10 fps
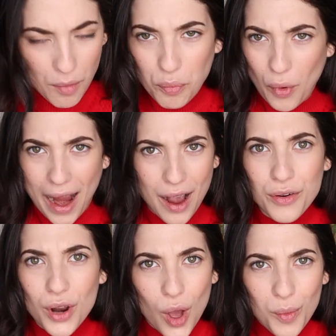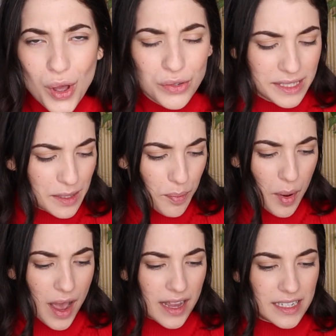brown almost,
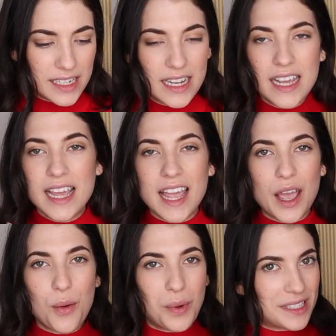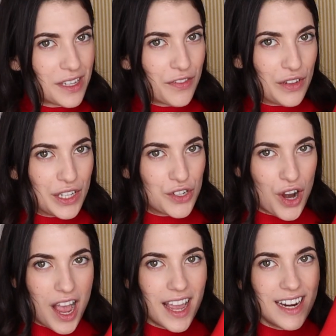but once it fully
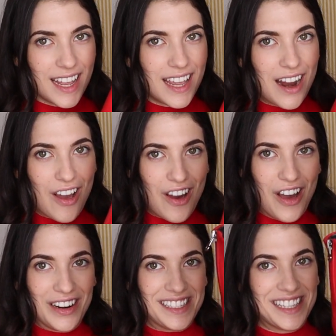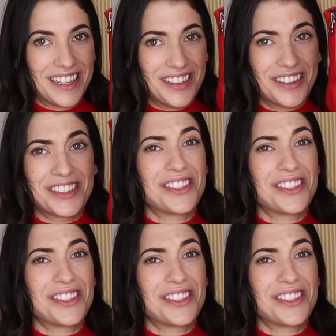dried, it honestly looks